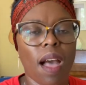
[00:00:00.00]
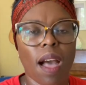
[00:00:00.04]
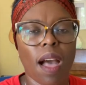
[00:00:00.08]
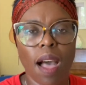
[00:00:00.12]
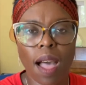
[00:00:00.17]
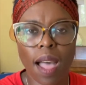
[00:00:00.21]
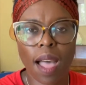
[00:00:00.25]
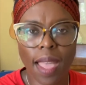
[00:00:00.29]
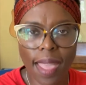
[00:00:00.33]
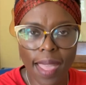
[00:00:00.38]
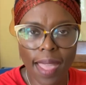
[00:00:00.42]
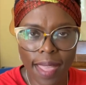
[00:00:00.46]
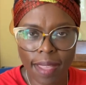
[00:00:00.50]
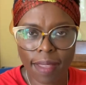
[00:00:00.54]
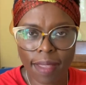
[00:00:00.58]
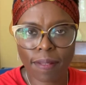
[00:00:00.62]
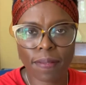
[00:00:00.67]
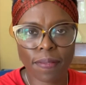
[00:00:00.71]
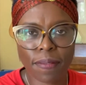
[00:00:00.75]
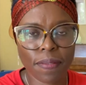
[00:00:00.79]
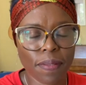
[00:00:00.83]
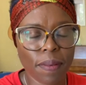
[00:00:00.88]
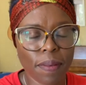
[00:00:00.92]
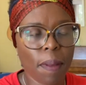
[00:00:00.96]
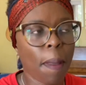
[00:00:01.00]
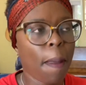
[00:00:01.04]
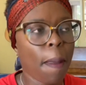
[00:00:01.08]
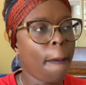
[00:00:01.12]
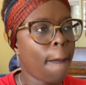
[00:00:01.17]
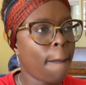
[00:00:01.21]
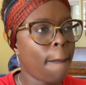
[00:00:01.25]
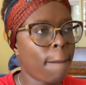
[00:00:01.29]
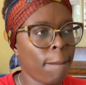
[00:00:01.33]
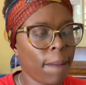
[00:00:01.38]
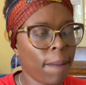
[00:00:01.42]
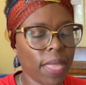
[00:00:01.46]
I have
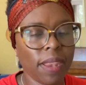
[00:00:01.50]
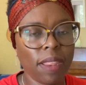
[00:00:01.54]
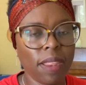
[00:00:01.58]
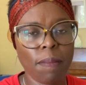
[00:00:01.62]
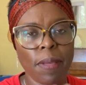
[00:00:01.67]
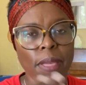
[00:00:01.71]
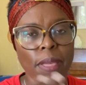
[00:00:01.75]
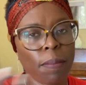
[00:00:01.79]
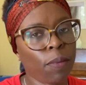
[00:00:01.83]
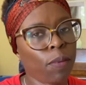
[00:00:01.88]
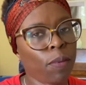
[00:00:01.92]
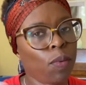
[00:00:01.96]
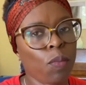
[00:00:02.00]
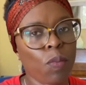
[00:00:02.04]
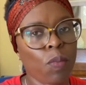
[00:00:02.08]
many people who